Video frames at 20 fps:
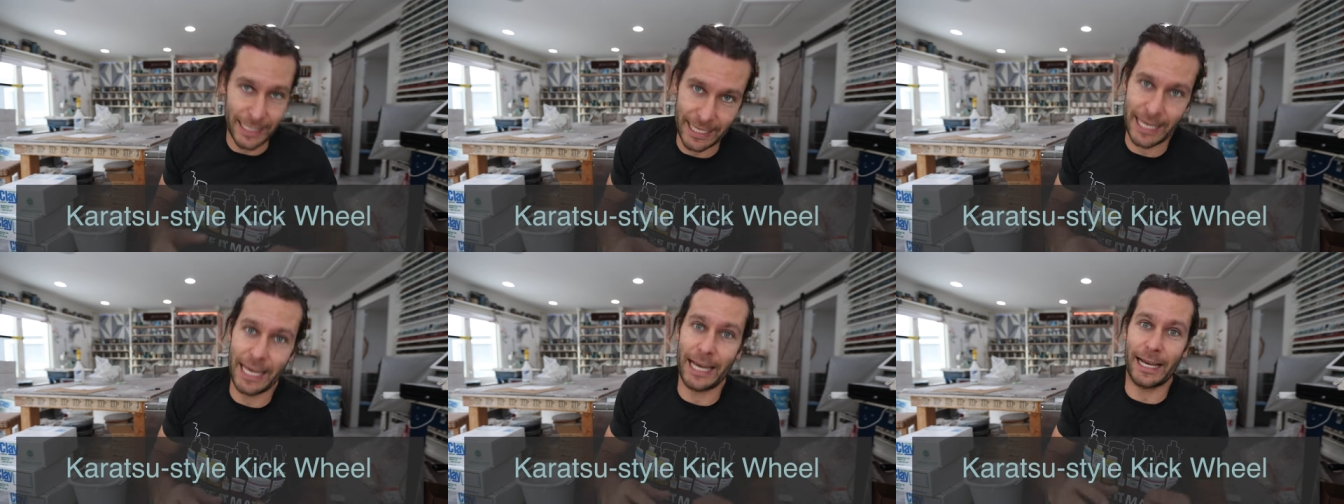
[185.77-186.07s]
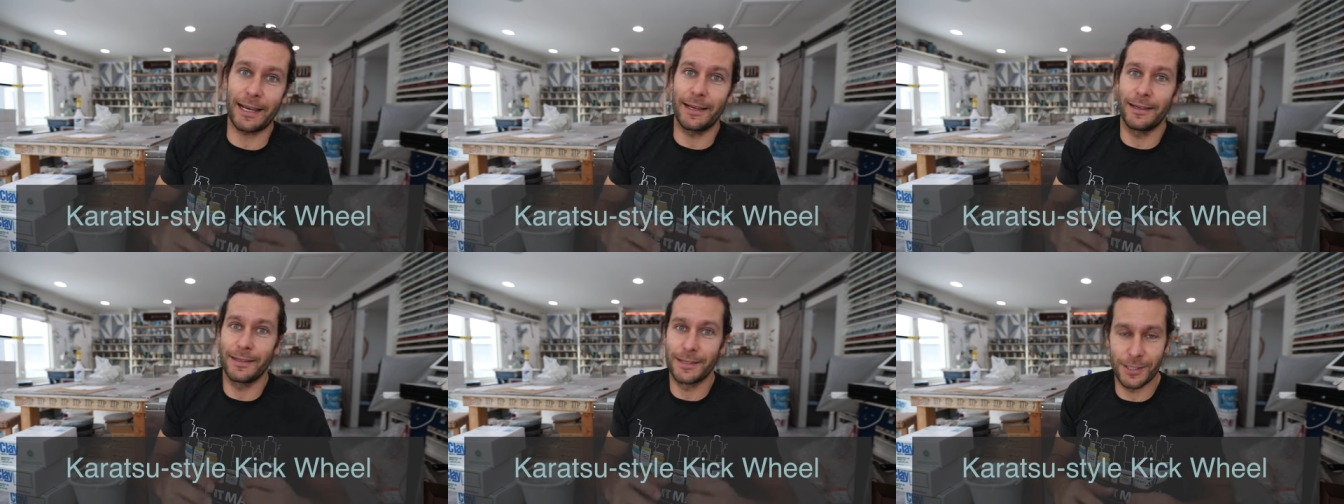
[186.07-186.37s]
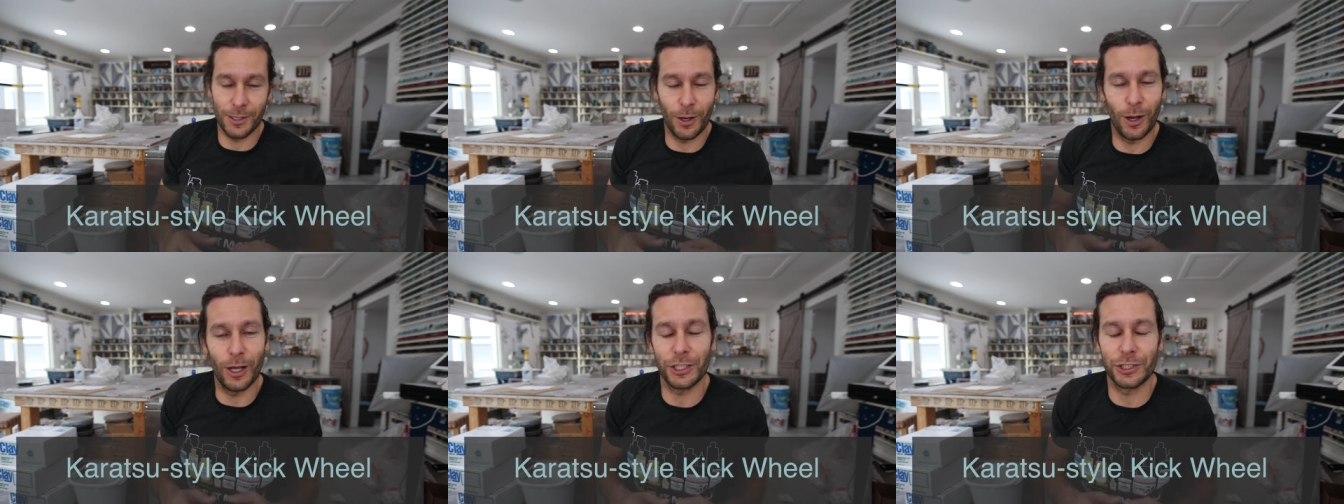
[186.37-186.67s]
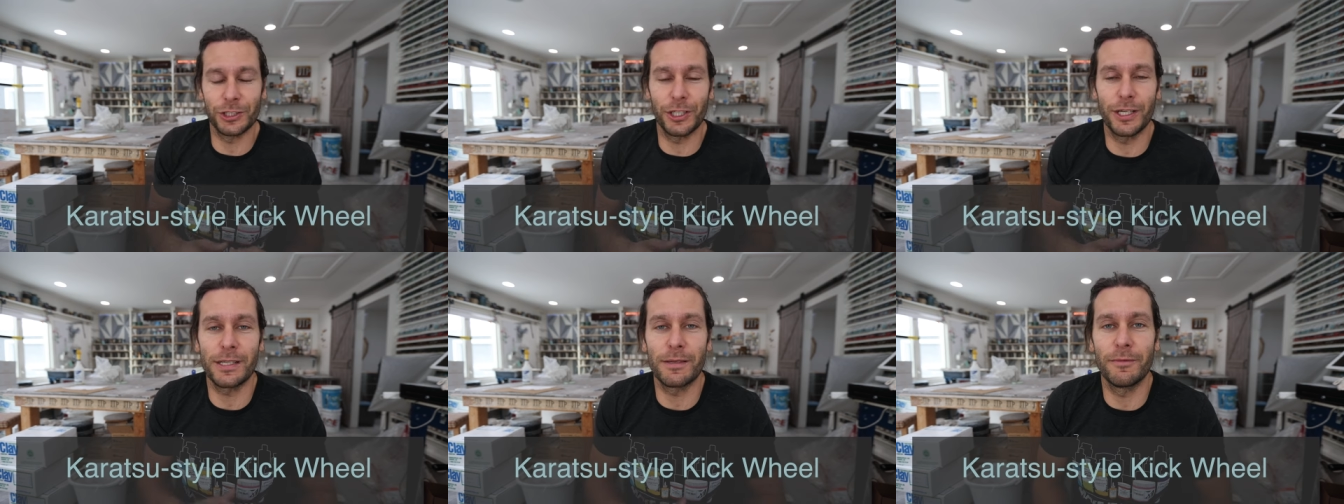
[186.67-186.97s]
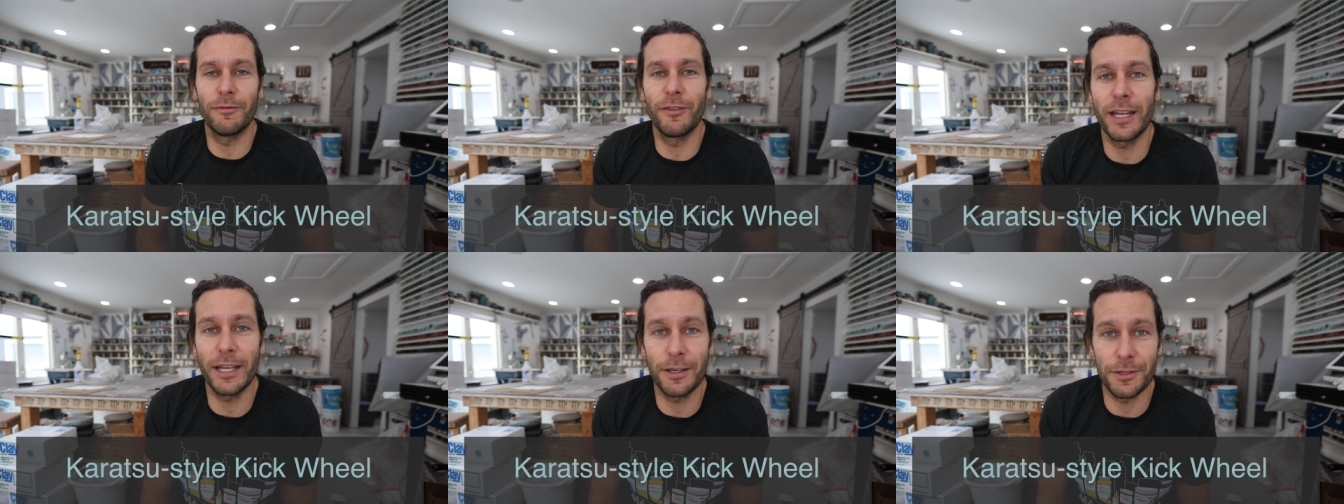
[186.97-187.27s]
kick. So I'll show you
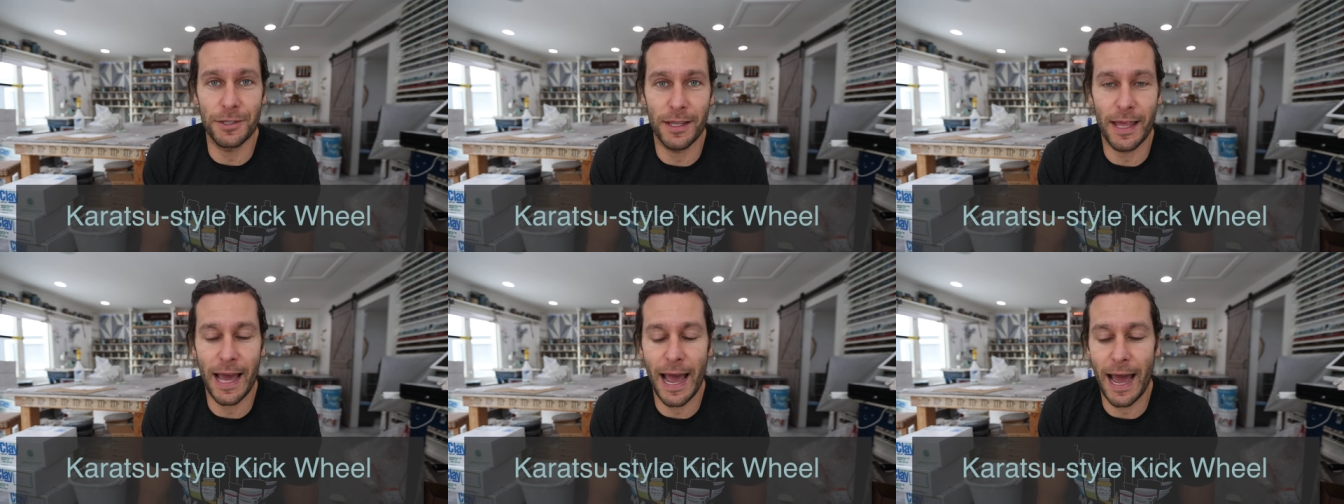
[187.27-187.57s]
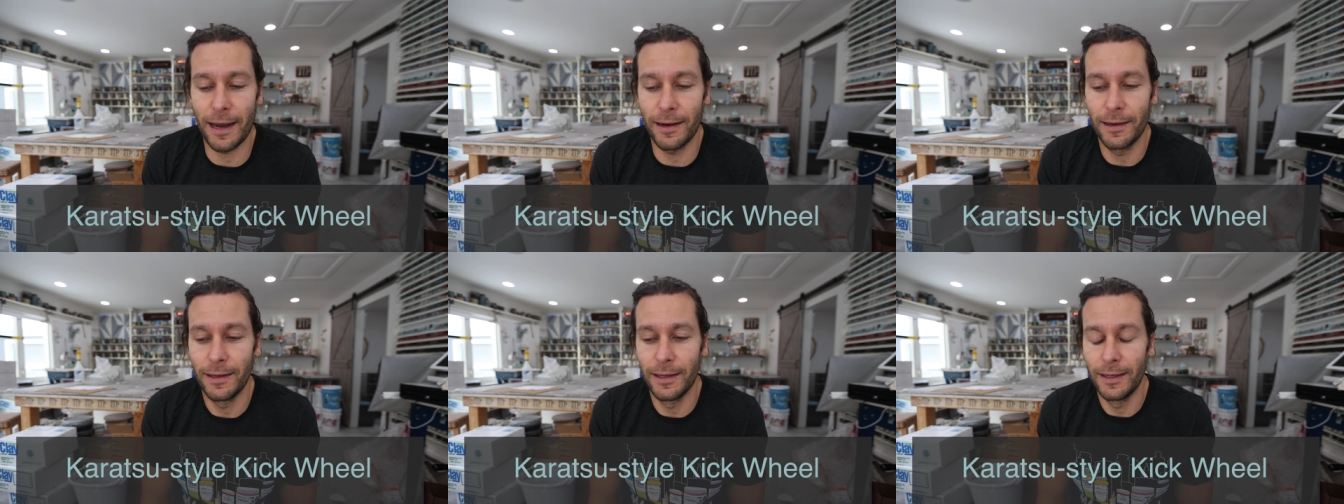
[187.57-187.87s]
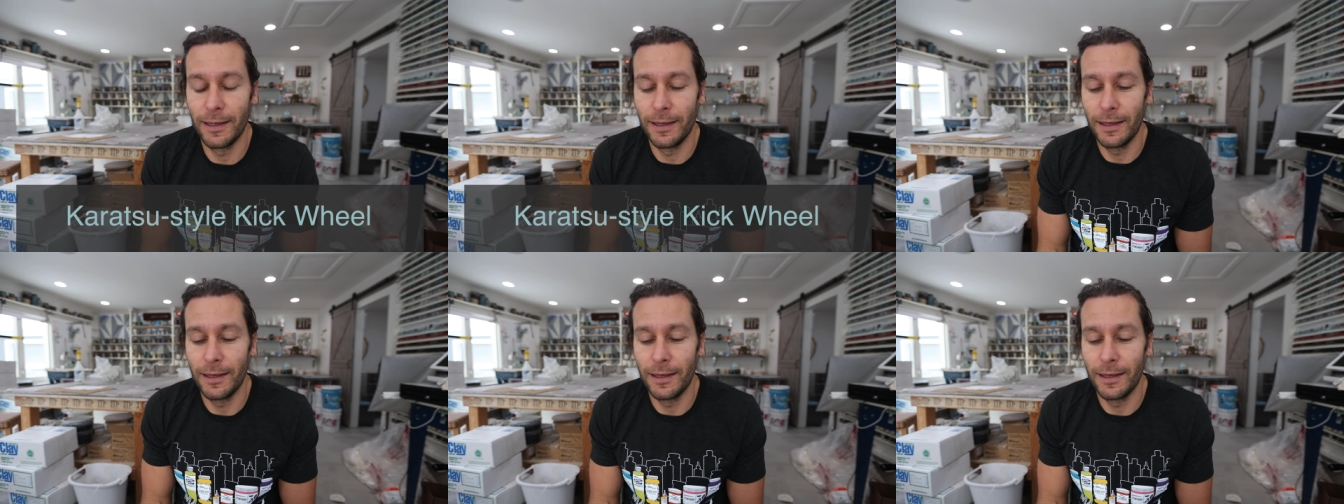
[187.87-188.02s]
some videos of that.